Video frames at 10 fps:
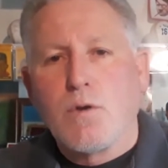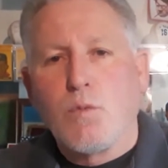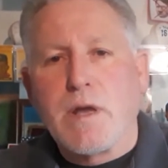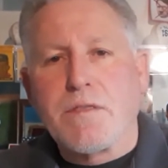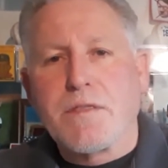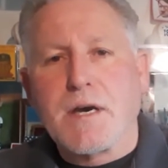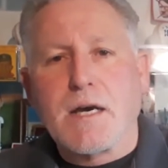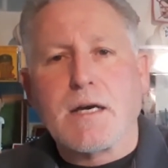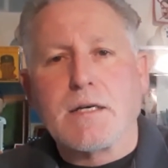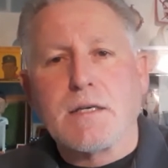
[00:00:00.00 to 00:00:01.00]
with
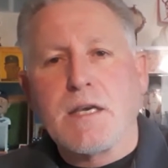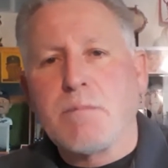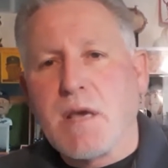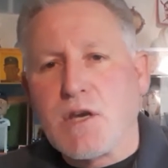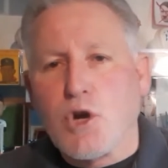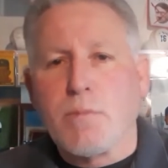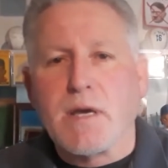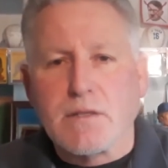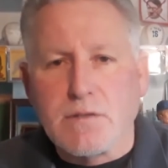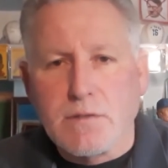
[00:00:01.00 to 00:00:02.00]
inmate
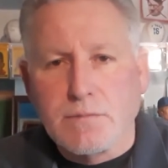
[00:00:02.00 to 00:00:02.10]
Gomez.